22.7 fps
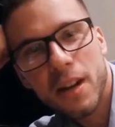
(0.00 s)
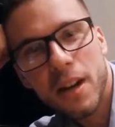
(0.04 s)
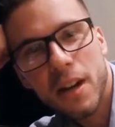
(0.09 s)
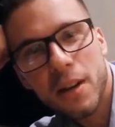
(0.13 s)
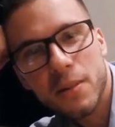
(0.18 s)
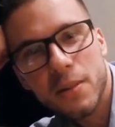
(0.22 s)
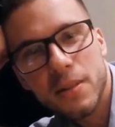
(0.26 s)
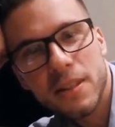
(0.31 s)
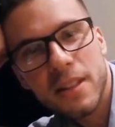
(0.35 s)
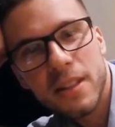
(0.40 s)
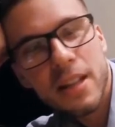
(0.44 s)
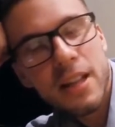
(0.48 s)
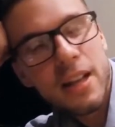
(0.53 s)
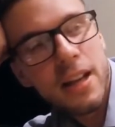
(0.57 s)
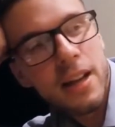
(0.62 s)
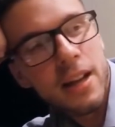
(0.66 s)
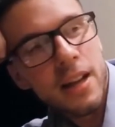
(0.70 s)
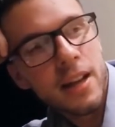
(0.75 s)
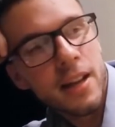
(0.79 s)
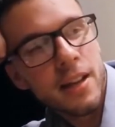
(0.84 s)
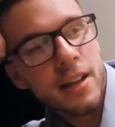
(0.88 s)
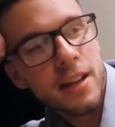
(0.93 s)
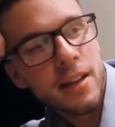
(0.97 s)
out.
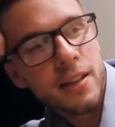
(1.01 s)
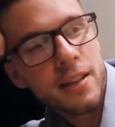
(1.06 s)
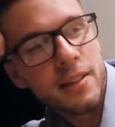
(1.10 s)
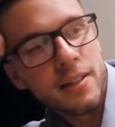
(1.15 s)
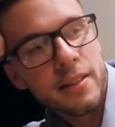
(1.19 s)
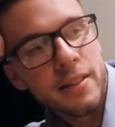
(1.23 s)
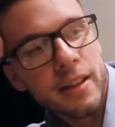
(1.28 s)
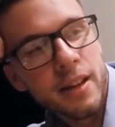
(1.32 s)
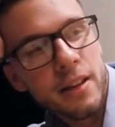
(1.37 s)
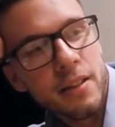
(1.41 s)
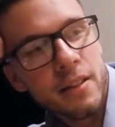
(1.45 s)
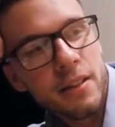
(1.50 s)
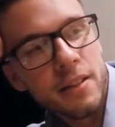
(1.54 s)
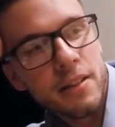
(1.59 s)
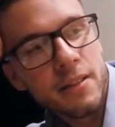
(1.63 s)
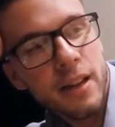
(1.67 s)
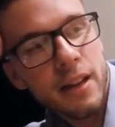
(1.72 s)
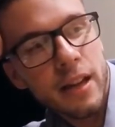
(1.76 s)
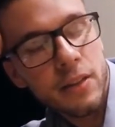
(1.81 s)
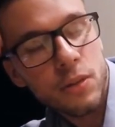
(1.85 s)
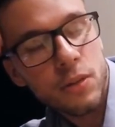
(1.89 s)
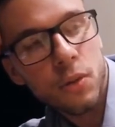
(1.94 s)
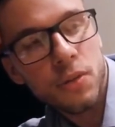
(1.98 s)
And
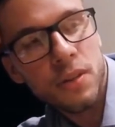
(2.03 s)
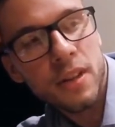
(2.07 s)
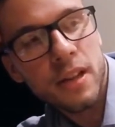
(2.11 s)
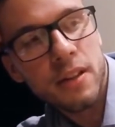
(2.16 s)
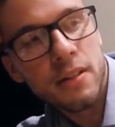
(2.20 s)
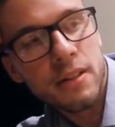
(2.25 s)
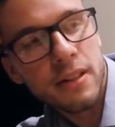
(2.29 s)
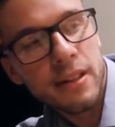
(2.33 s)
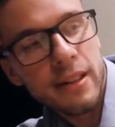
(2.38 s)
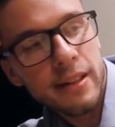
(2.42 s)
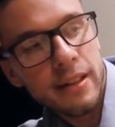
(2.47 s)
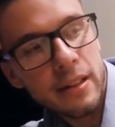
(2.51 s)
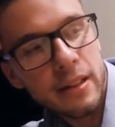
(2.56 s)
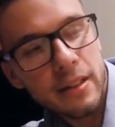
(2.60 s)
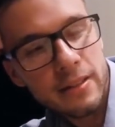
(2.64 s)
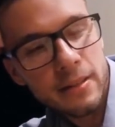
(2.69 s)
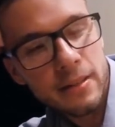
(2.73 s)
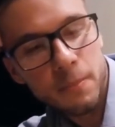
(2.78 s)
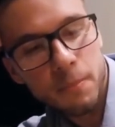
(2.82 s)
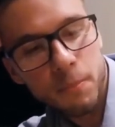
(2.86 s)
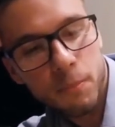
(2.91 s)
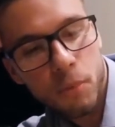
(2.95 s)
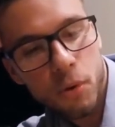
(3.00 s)
Garrett, I told Garrett like,
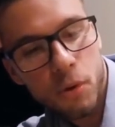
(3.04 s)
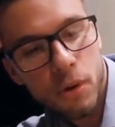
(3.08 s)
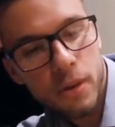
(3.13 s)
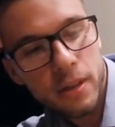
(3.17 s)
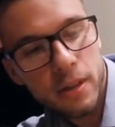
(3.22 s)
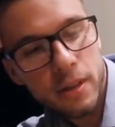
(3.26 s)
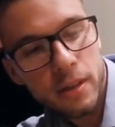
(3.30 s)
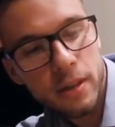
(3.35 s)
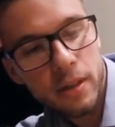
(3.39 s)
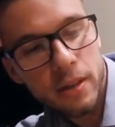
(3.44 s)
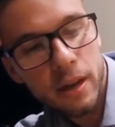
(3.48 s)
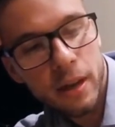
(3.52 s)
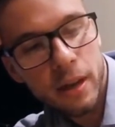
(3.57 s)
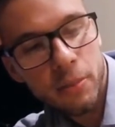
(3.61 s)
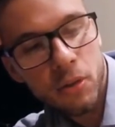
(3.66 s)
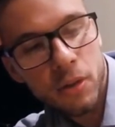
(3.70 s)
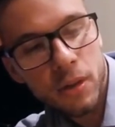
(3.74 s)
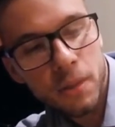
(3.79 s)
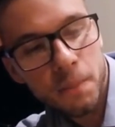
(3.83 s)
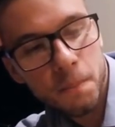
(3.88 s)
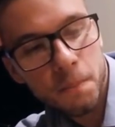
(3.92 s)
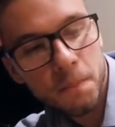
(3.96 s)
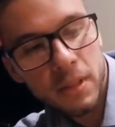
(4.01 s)
listen, boy, I'm
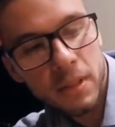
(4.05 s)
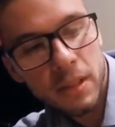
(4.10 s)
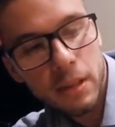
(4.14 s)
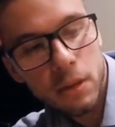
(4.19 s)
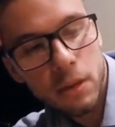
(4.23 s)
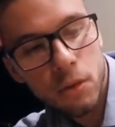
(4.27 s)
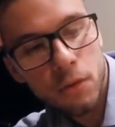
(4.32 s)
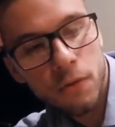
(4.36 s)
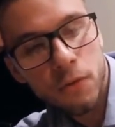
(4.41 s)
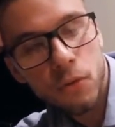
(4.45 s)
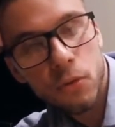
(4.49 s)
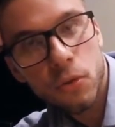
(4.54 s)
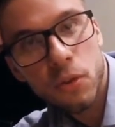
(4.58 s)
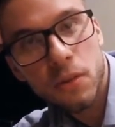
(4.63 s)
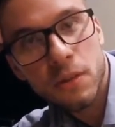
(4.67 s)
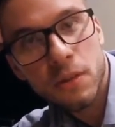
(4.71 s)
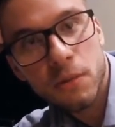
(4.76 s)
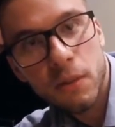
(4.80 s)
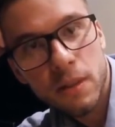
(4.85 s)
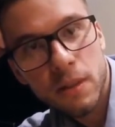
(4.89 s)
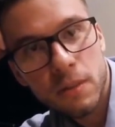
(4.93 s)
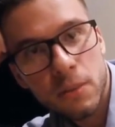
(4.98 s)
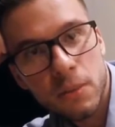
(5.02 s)
gonna kill you if you don't
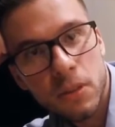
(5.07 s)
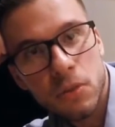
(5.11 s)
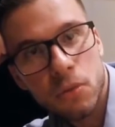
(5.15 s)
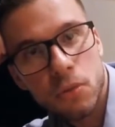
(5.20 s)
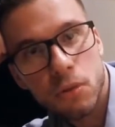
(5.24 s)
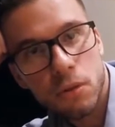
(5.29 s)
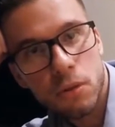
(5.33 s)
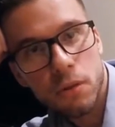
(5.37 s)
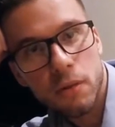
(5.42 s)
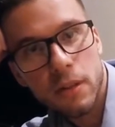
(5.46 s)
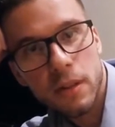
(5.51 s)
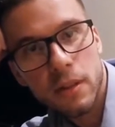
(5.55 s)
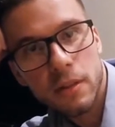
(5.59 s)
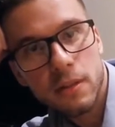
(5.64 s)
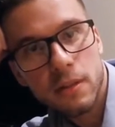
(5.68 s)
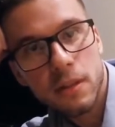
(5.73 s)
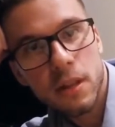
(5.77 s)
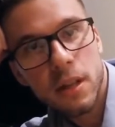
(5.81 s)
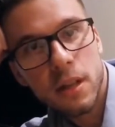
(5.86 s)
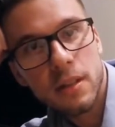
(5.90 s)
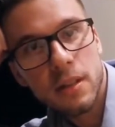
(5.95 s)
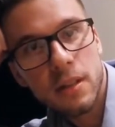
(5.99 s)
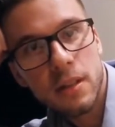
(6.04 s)
invite me to your event.
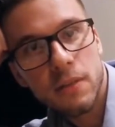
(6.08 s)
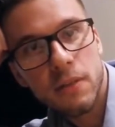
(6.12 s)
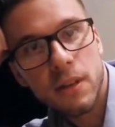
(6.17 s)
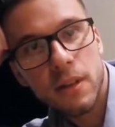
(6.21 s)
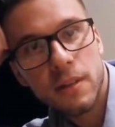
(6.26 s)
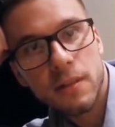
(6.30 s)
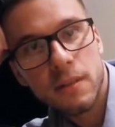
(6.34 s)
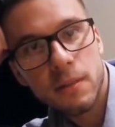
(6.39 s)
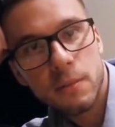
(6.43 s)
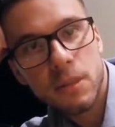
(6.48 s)
And he invited